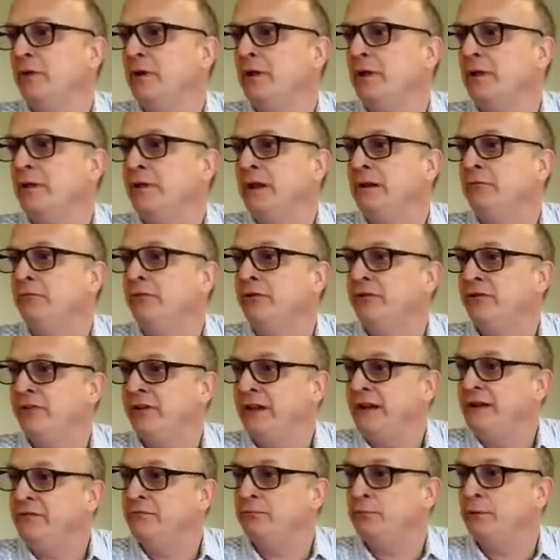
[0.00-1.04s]
the
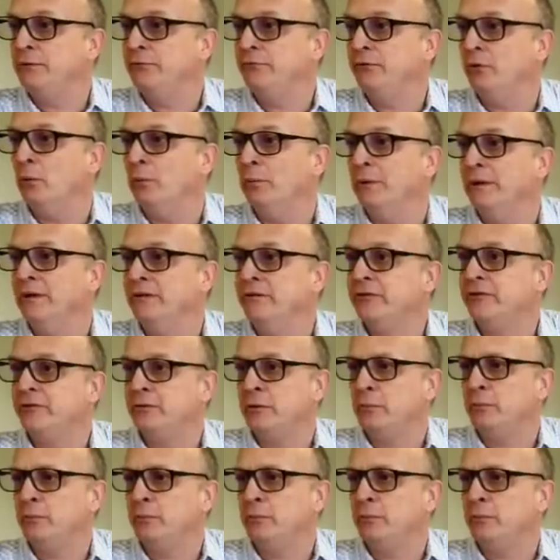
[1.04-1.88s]
receive performance,